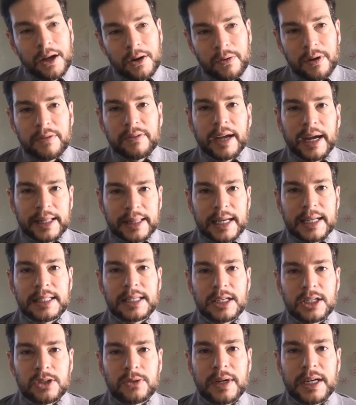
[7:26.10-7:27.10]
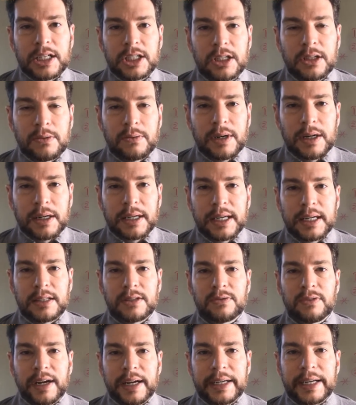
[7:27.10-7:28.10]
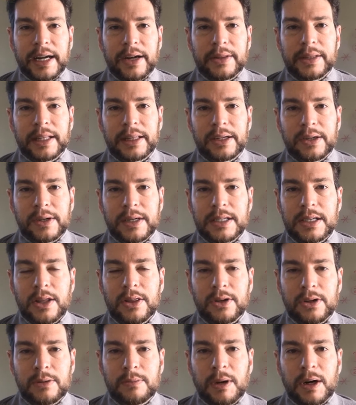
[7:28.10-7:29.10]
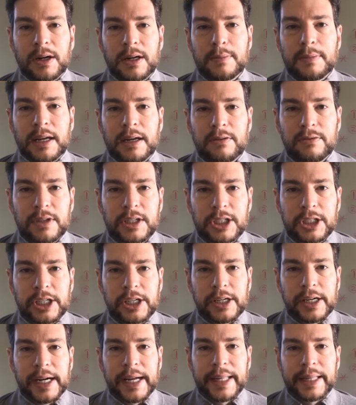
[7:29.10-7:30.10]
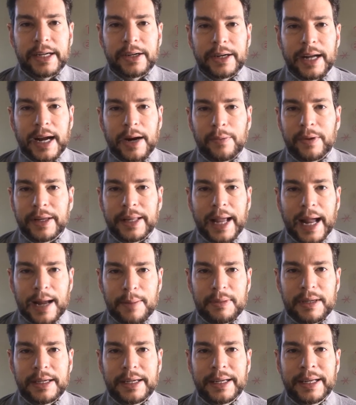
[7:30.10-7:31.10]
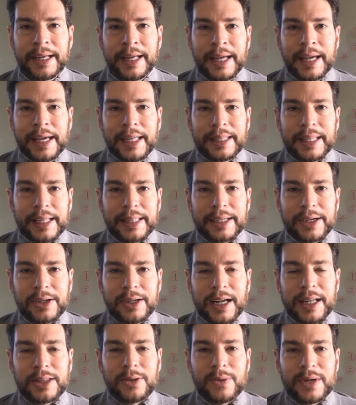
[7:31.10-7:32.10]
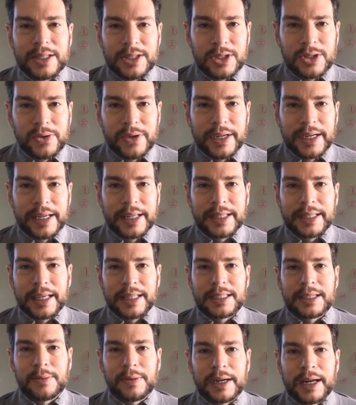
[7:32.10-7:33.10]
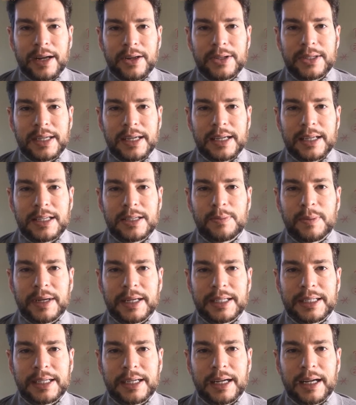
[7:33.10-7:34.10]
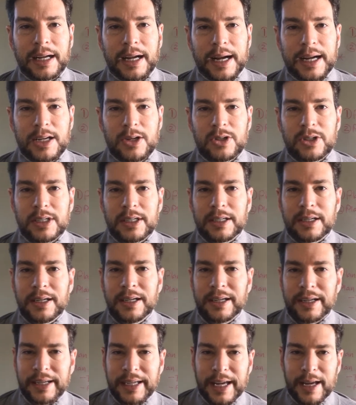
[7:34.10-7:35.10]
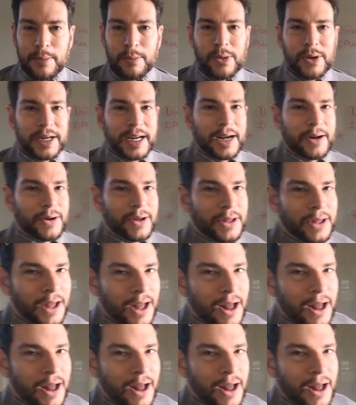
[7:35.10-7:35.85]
We've had that situation where kids find out that there is a third-party beneficiary and they're not real happy that they're not the ones doing it, that someone else is. But I usually, again, point out